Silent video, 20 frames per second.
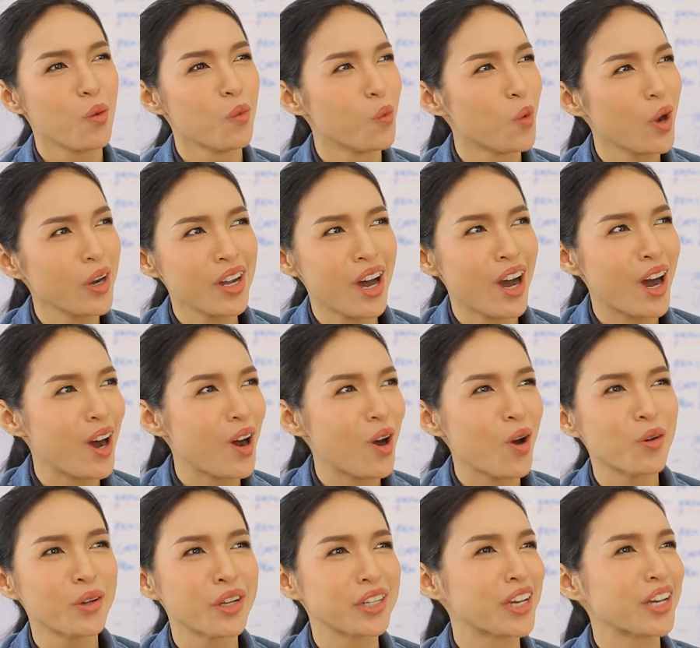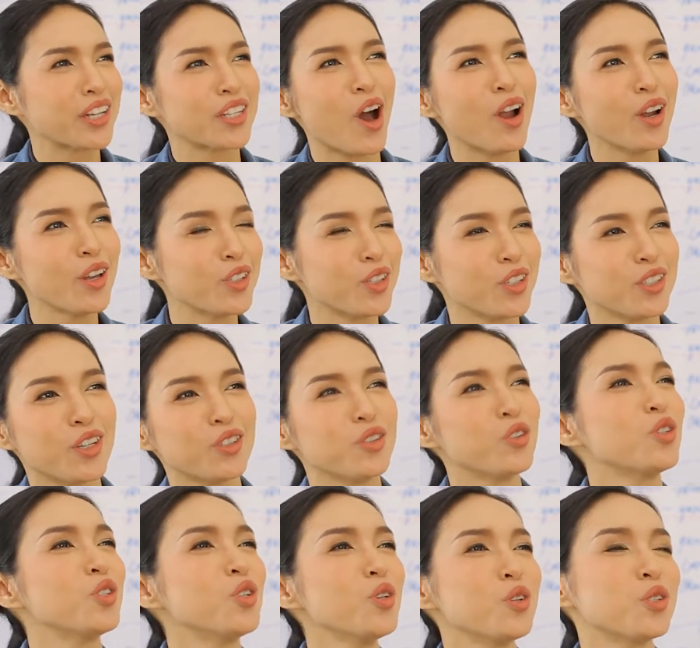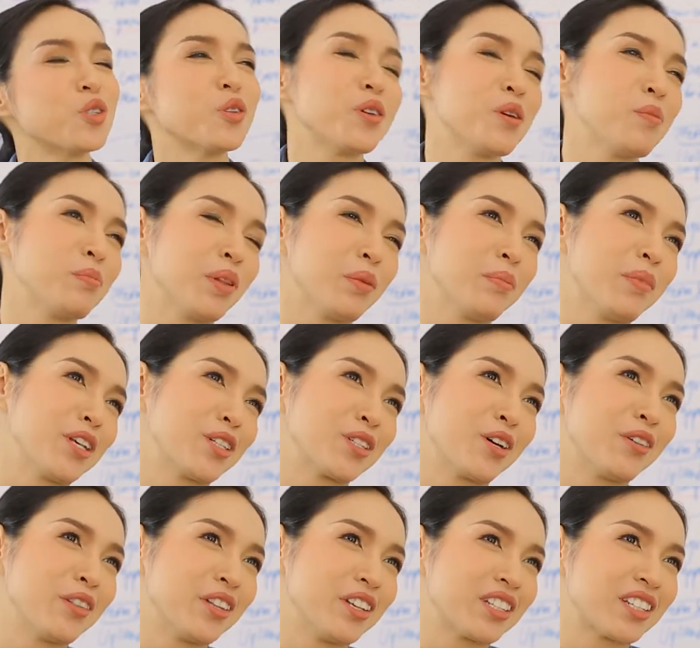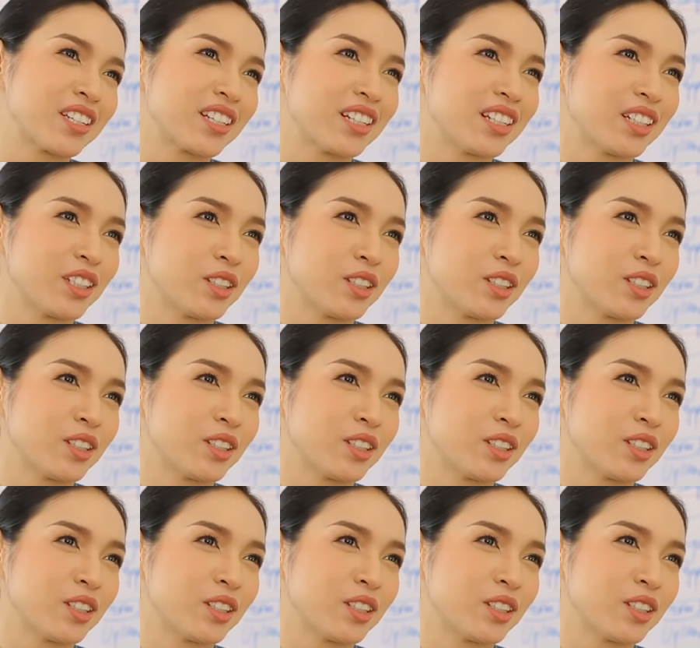What are all the technology that you use to implement all this?